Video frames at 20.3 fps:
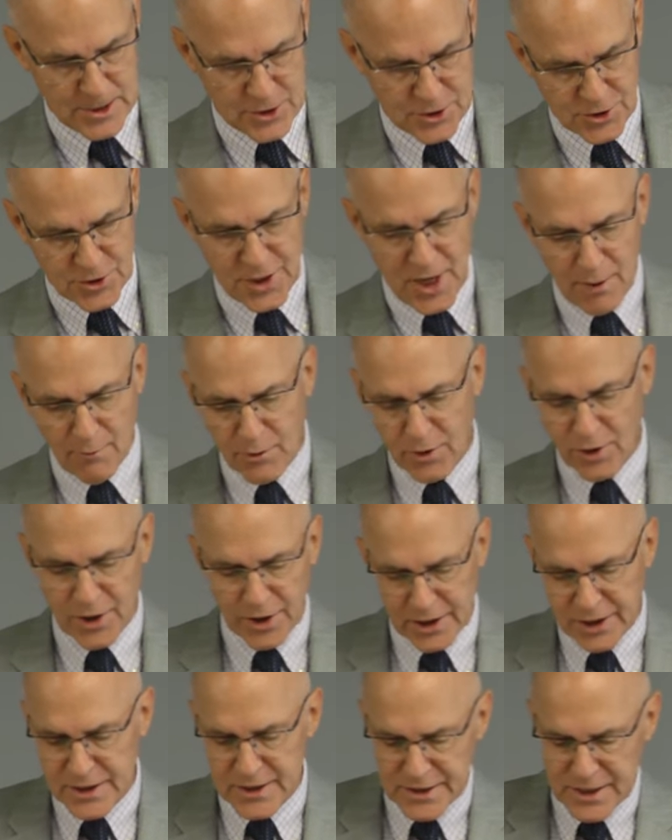So now we're
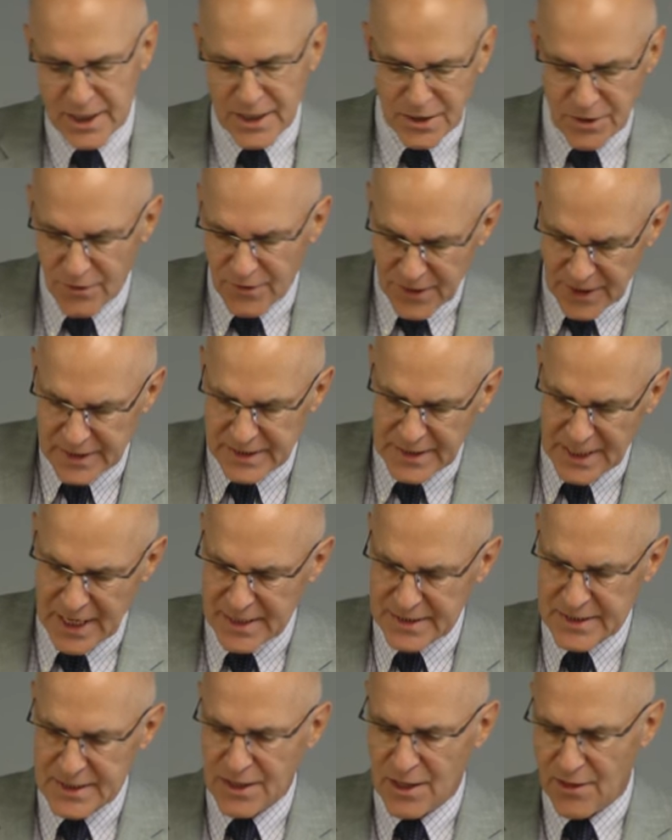going to continue this
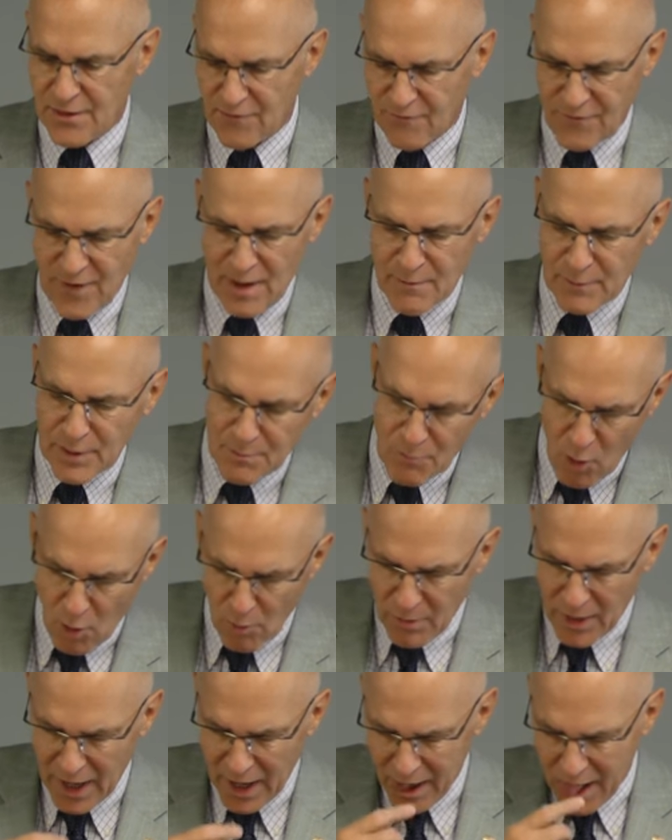lesson on the family
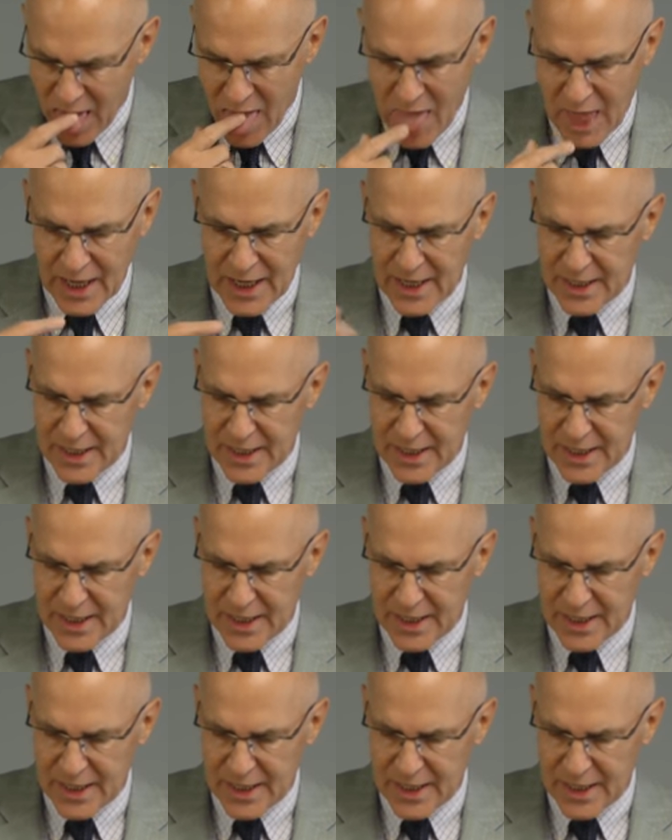mobile,